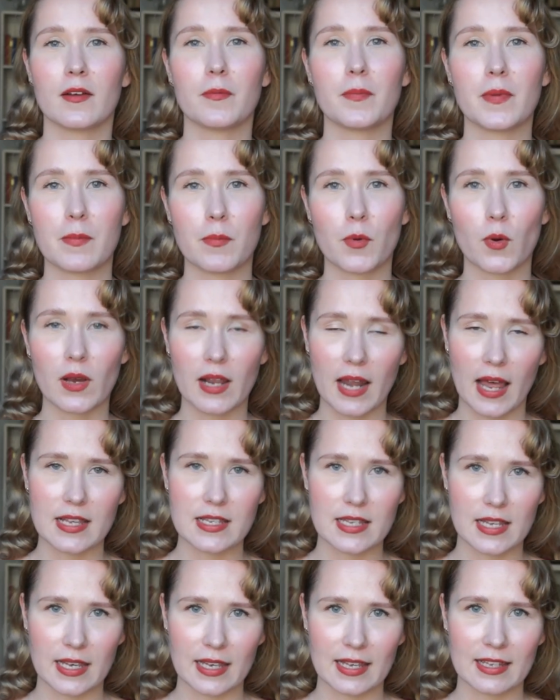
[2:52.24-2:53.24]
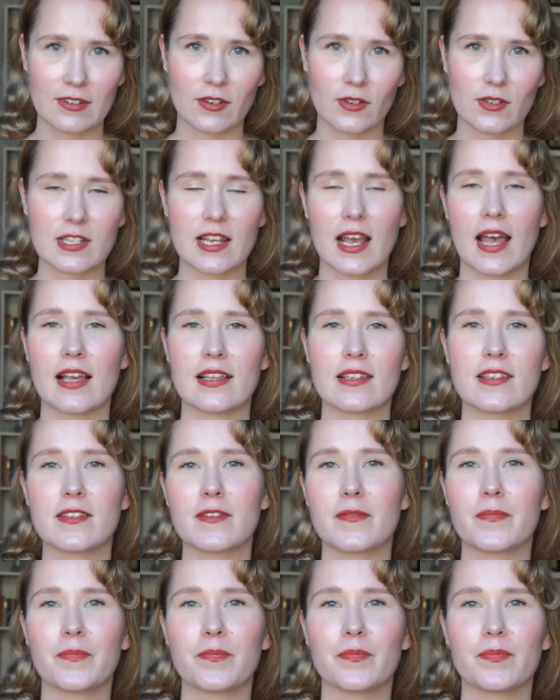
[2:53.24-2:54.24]
a bit more classic and not
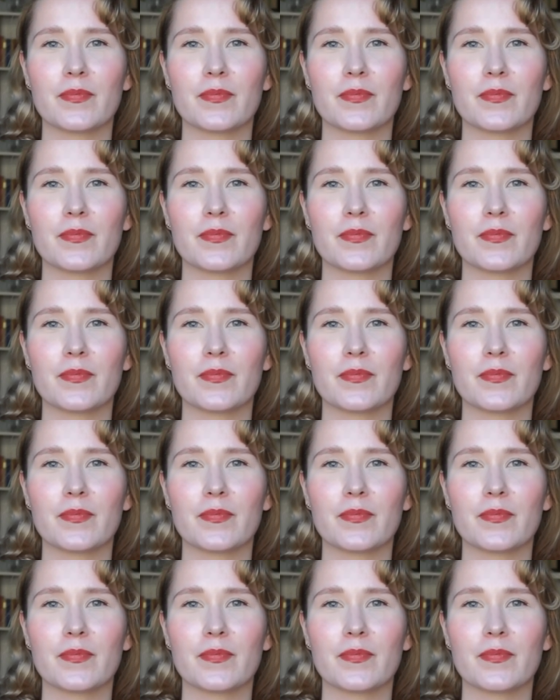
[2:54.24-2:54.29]
as,